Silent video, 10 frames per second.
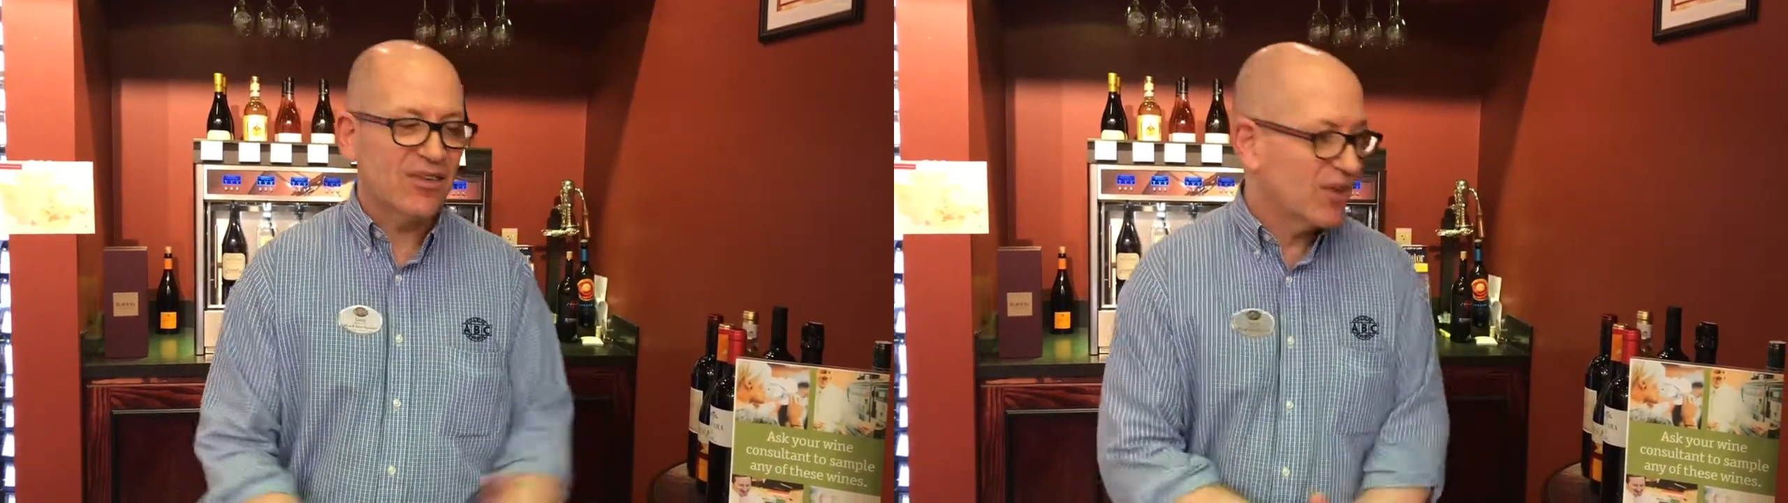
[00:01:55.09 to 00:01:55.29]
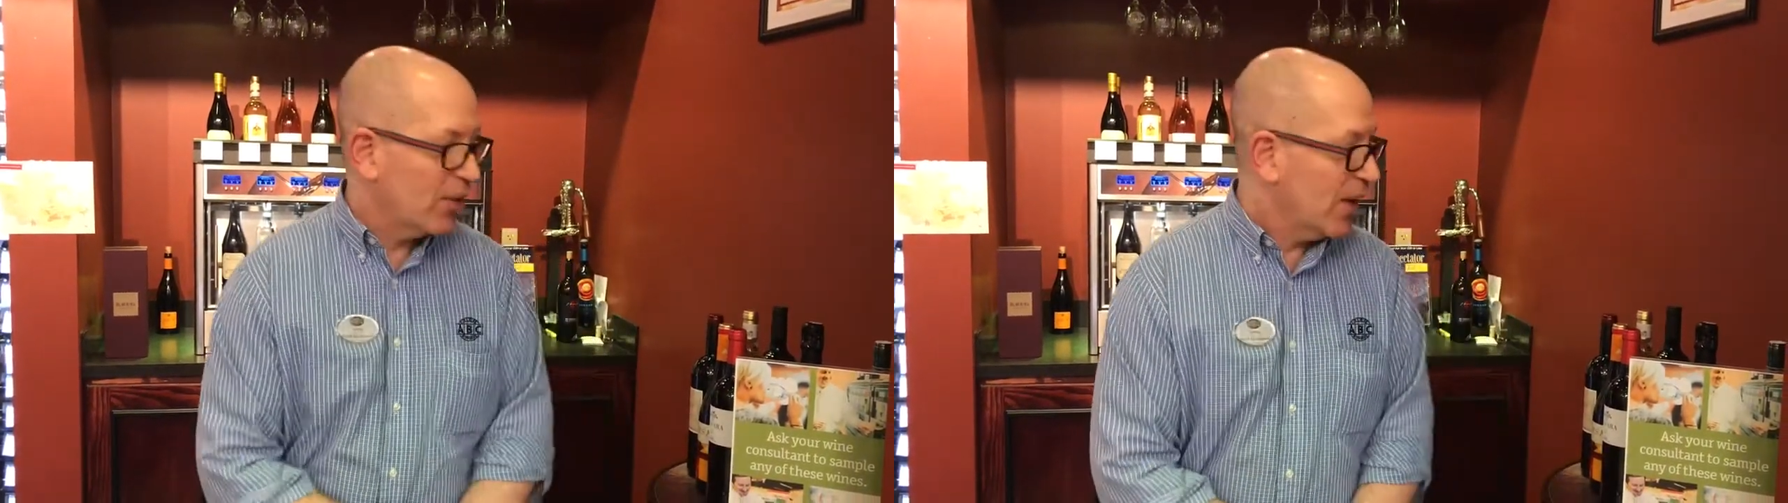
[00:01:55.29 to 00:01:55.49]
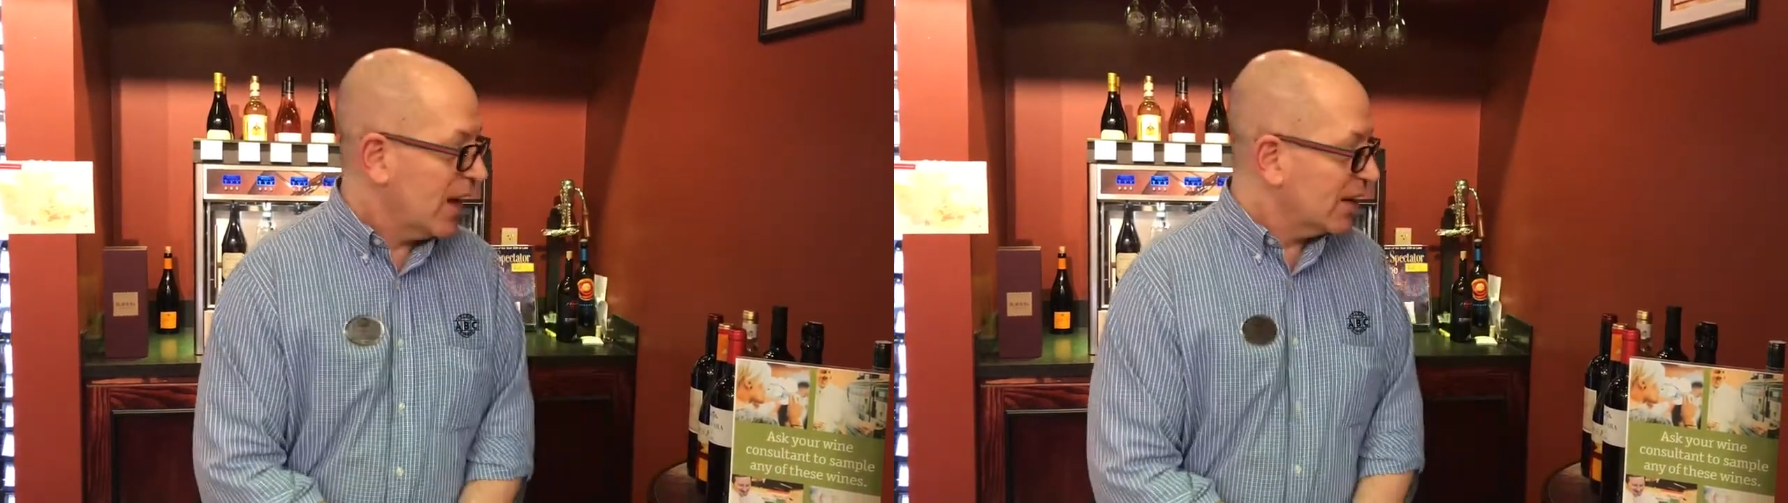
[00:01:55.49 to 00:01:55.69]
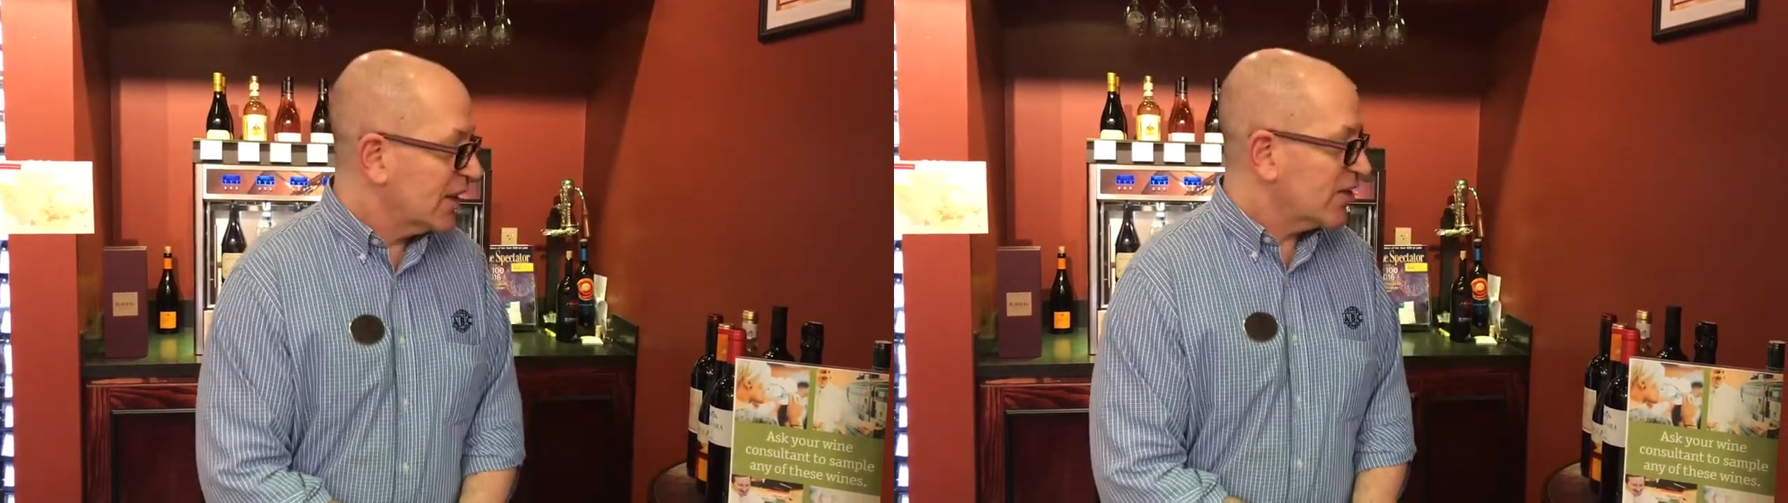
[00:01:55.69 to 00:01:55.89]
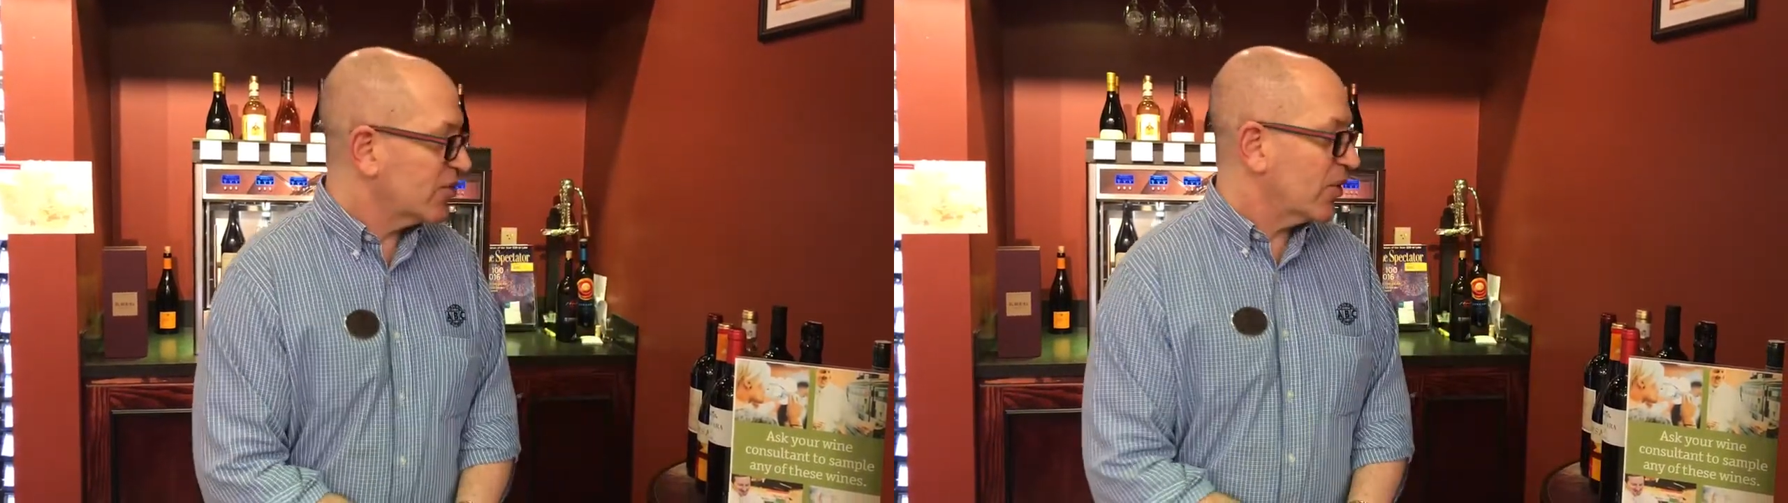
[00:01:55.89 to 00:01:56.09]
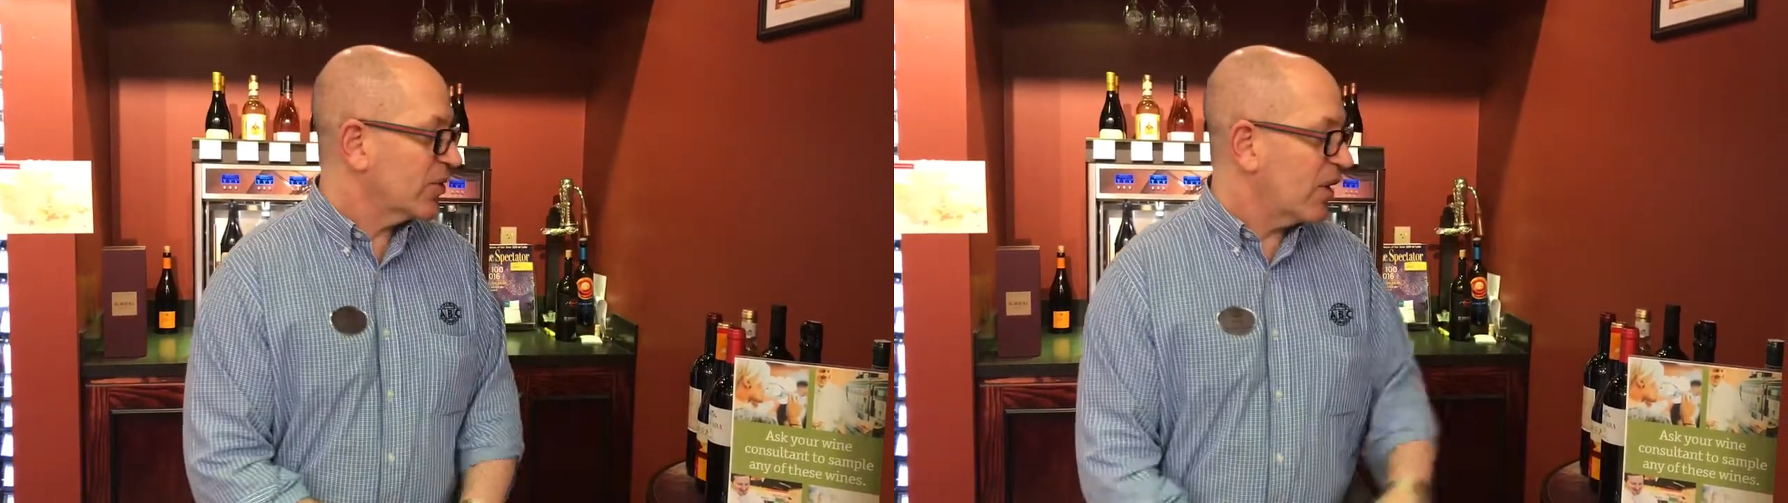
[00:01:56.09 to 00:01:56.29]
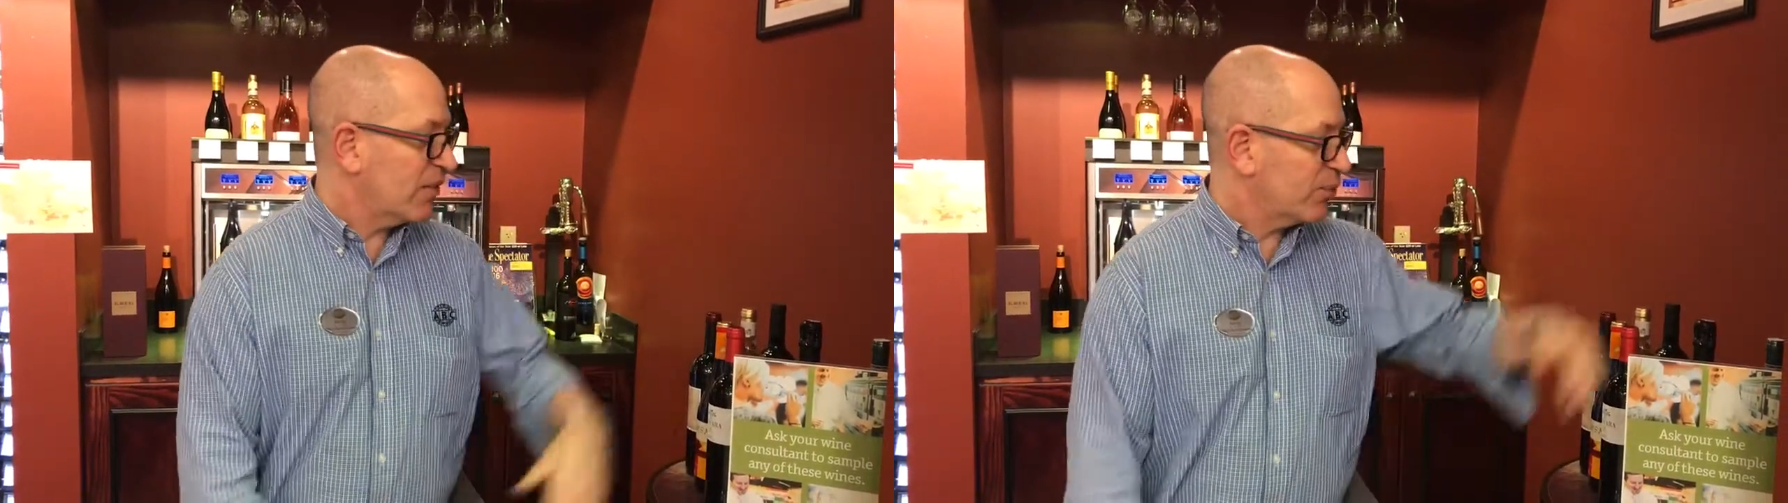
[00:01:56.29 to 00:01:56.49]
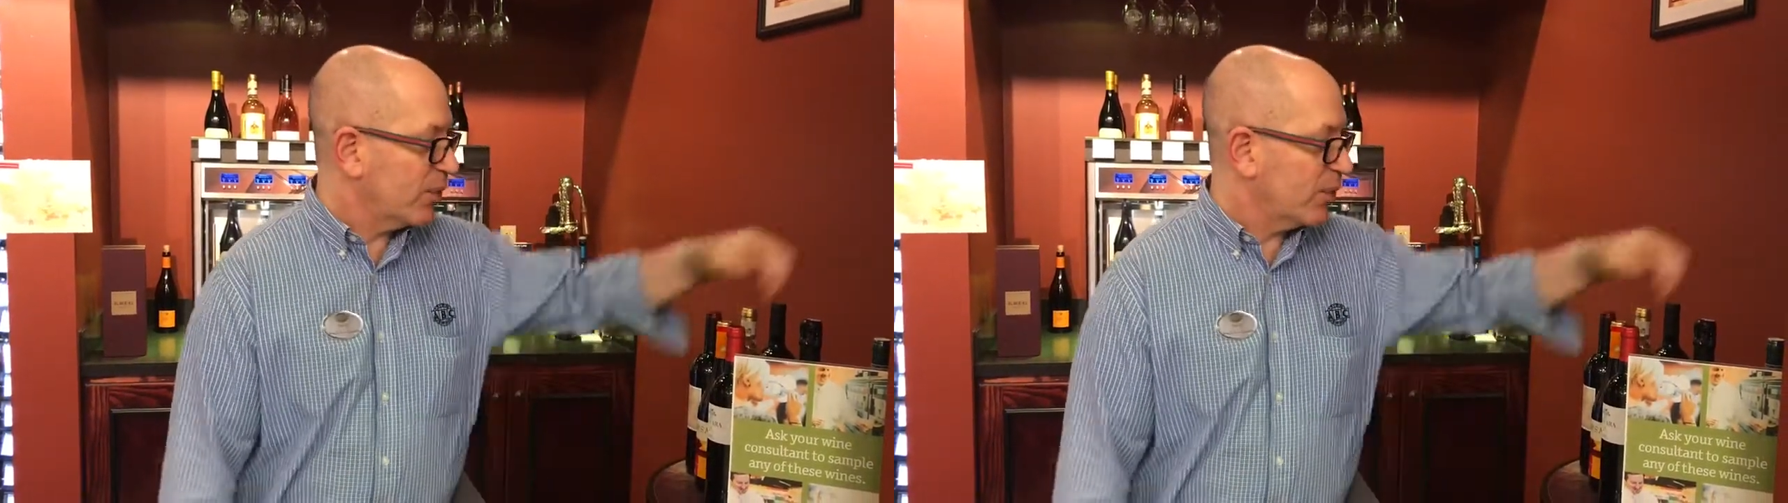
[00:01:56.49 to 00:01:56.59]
So let's start off